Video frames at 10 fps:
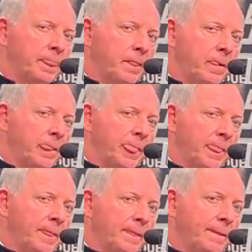You mentioned,
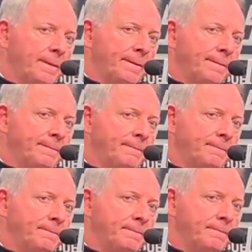Mike, that
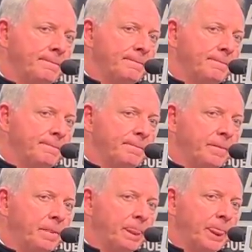
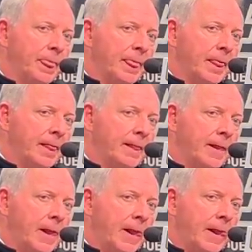about Brian
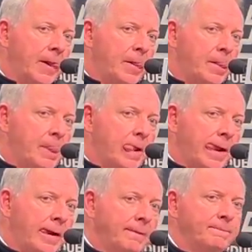possibly staying
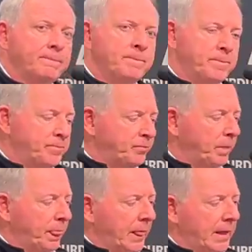on as offensive
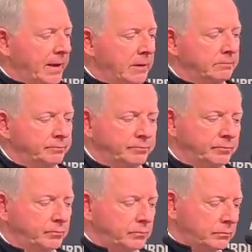coordinator. Is
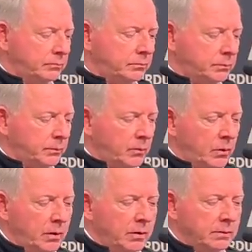there any chance
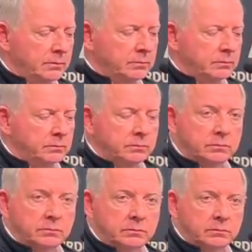that you would look at
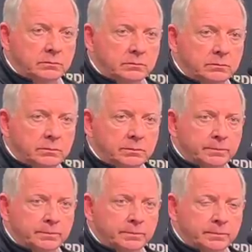him or at
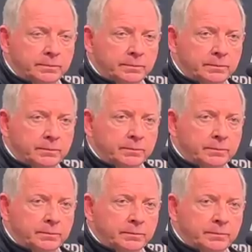Mark for the head
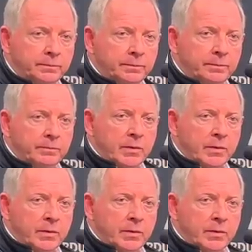coaching job?